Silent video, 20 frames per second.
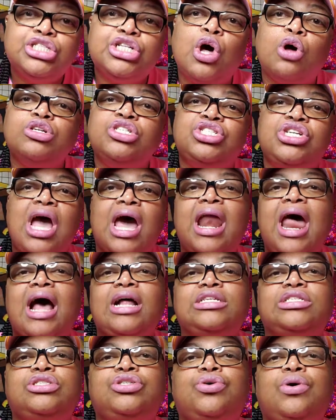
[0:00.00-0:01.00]
So shout
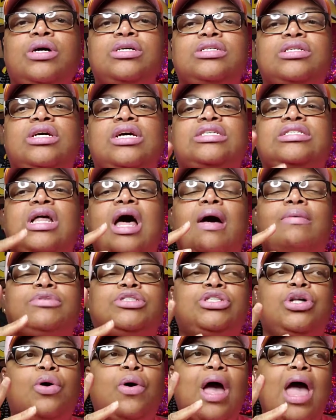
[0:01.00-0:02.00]
out to Toys Us. I'm
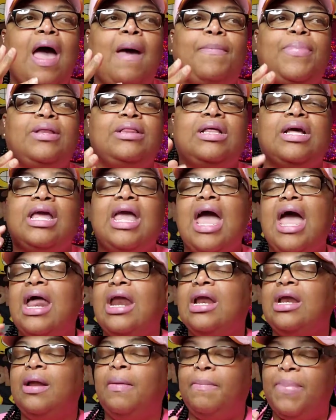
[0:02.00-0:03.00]
so happy the
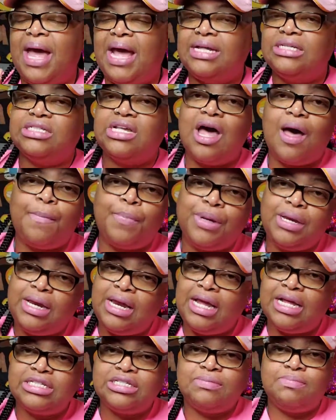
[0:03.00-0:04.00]
Canada-based
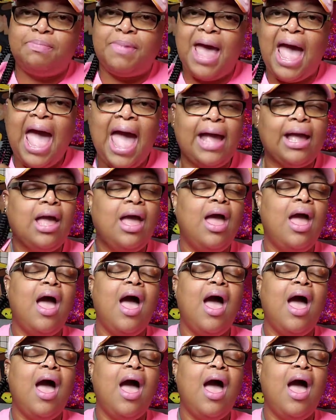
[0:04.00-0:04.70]
company is back.